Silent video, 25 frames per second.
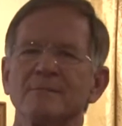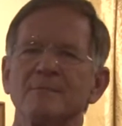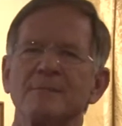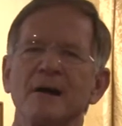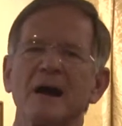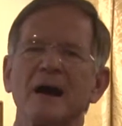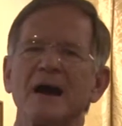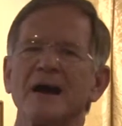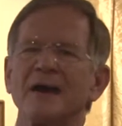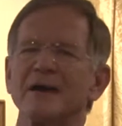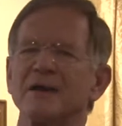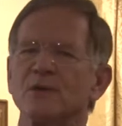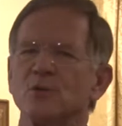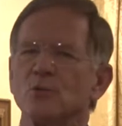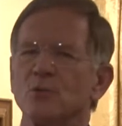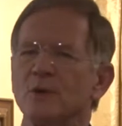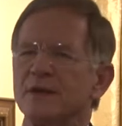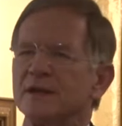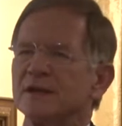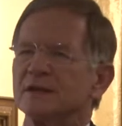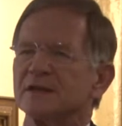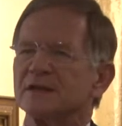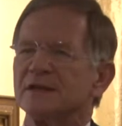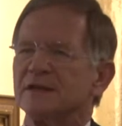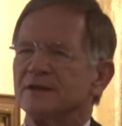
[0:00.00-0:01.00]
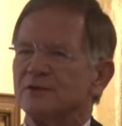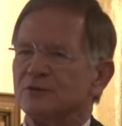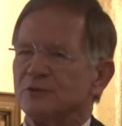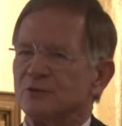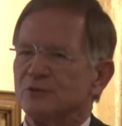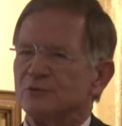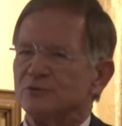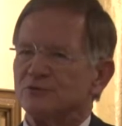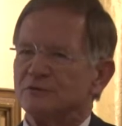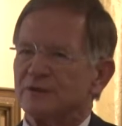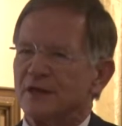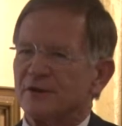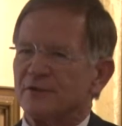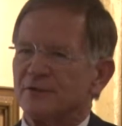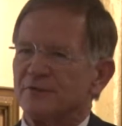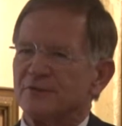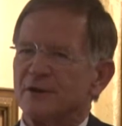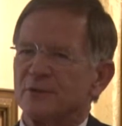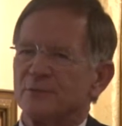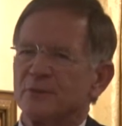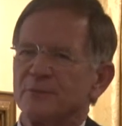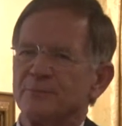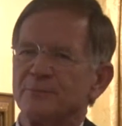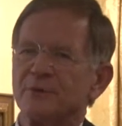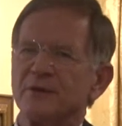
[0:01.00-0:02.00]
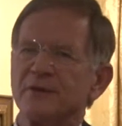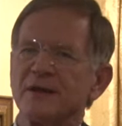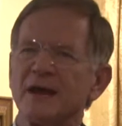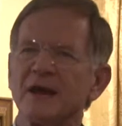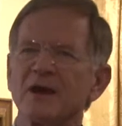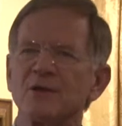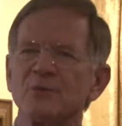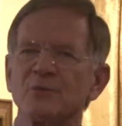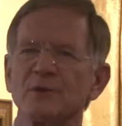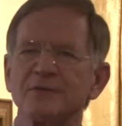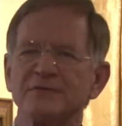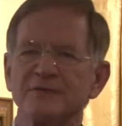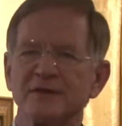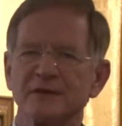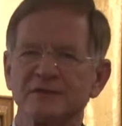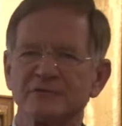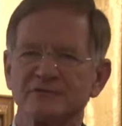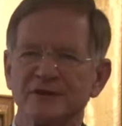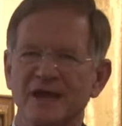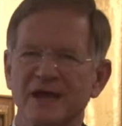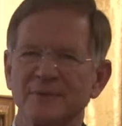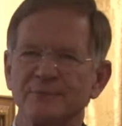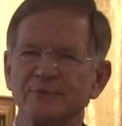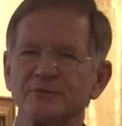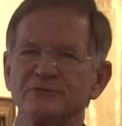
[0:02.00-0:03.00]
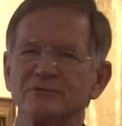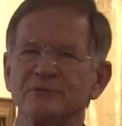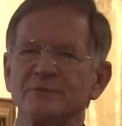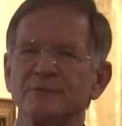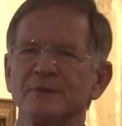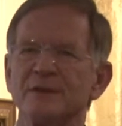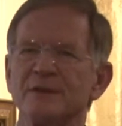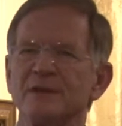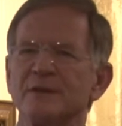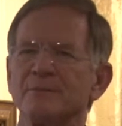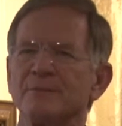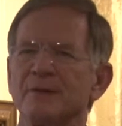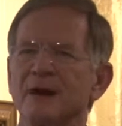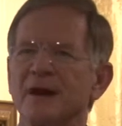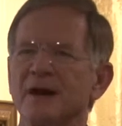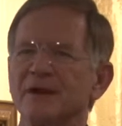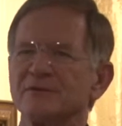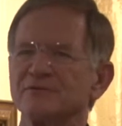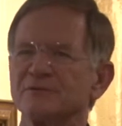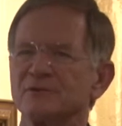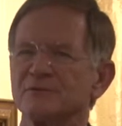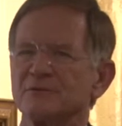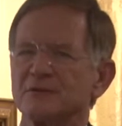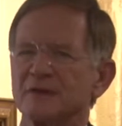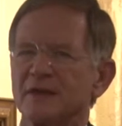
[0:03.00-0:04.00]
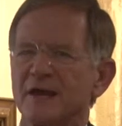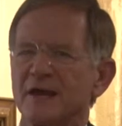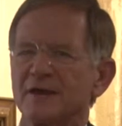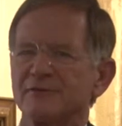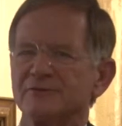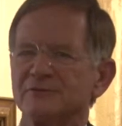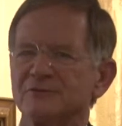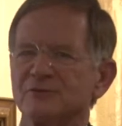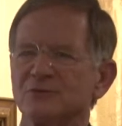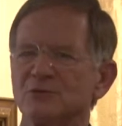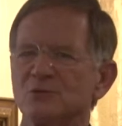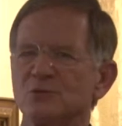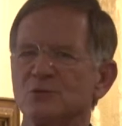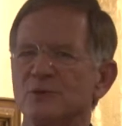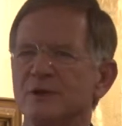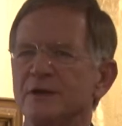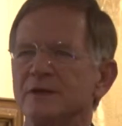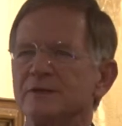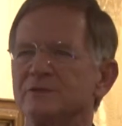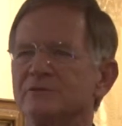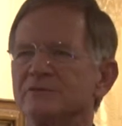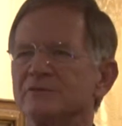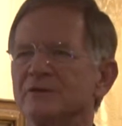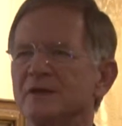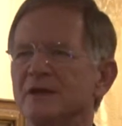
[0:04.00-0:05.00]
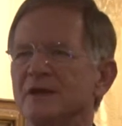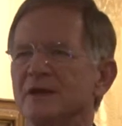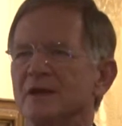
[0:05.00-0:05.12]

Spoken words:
bi-weekly newsletter that we put out with the examples of media bias over the last 2 weeks.